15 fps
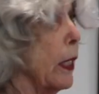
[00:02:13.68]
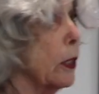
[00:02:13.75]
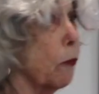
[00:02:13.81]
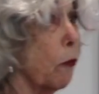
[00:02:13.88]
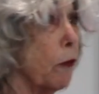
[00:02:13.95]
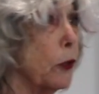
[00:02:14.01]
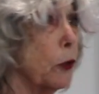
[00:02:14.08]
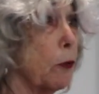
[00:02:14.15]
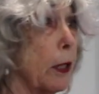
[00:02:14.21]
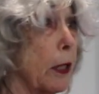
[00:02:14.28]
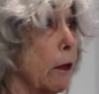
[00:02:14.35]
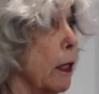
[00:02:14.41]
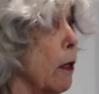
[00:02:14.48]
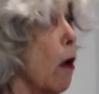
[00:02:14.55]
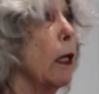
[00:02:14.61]
his refrigerator,
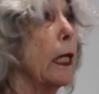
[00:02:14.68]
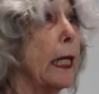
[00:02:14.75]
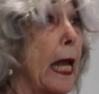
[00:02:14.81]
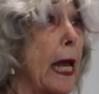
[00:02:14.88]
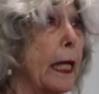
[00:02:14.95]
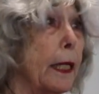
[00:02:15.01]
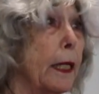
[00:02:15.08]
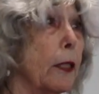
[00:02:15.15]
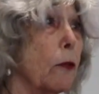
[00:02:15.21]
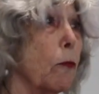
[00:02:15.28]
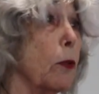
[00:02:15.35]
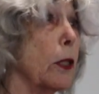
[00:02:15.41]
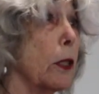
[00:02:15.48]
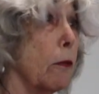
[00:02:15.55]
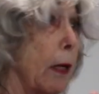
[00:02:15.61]
and all he had in it
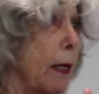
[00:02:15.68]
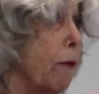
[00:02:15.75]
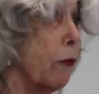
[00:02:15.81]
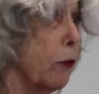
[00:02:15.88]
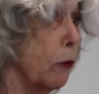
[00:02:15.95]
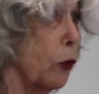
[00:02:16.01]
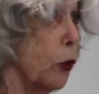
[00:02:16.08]
was grapefruit